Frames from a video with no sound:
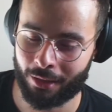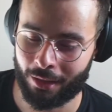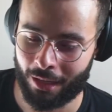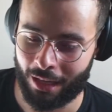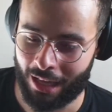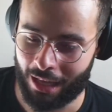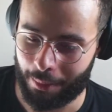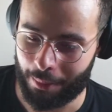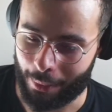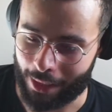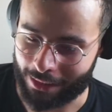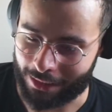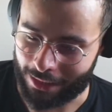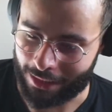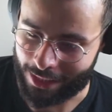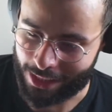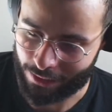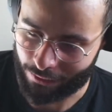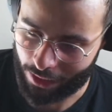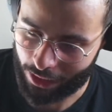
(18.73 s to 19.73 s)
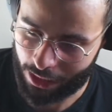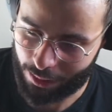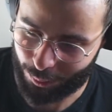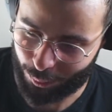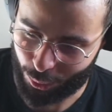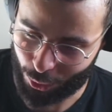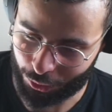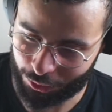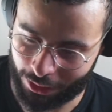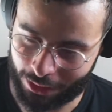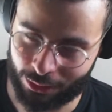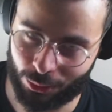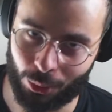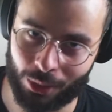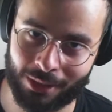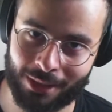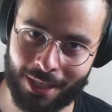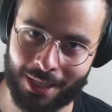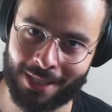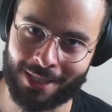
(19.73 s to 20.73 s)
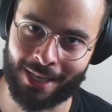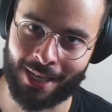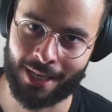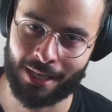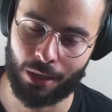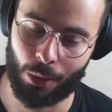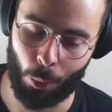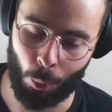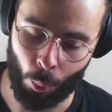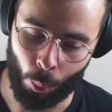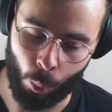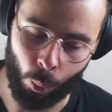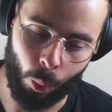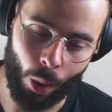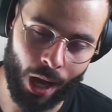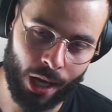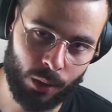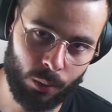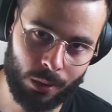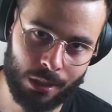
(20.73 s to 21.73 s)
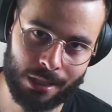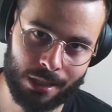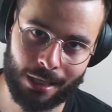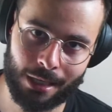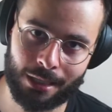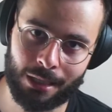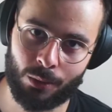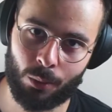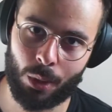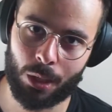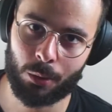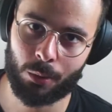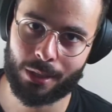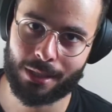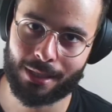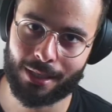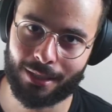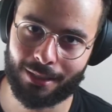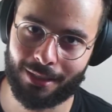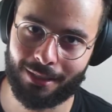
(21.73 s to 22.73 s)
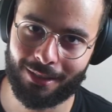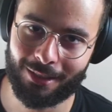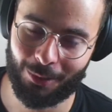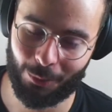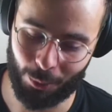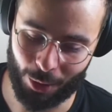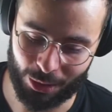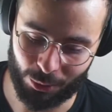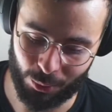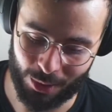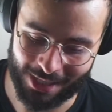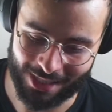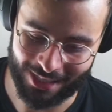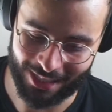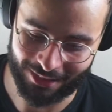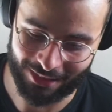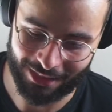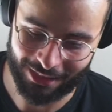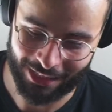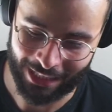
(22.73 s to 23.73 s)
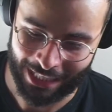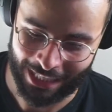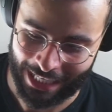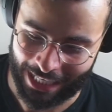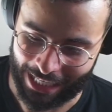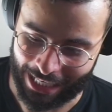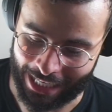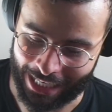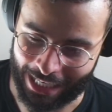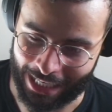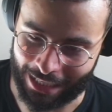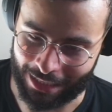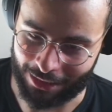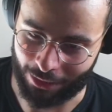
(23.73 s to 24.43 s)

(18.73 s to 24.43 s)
but it's very important to understand why we study what we study, and